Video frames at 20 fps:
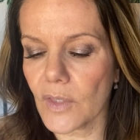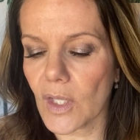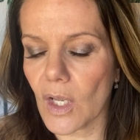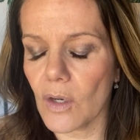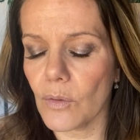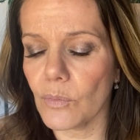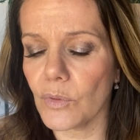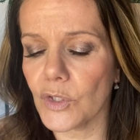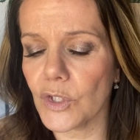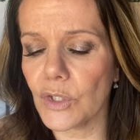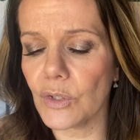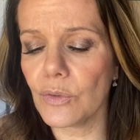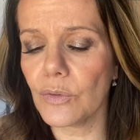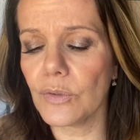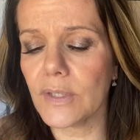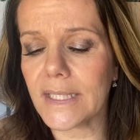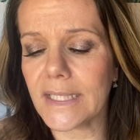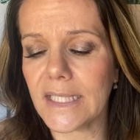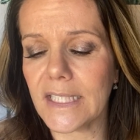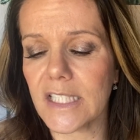Will you
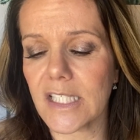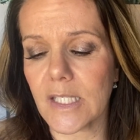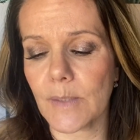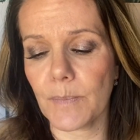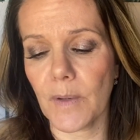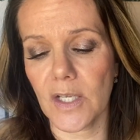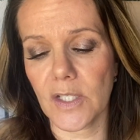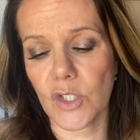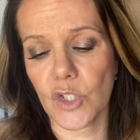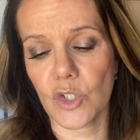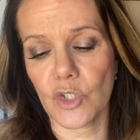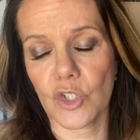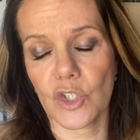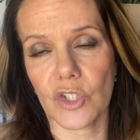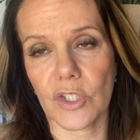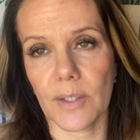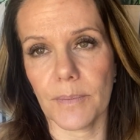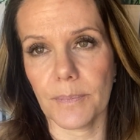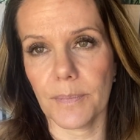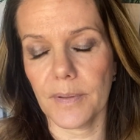need a
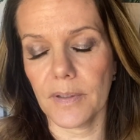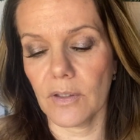sponsorship?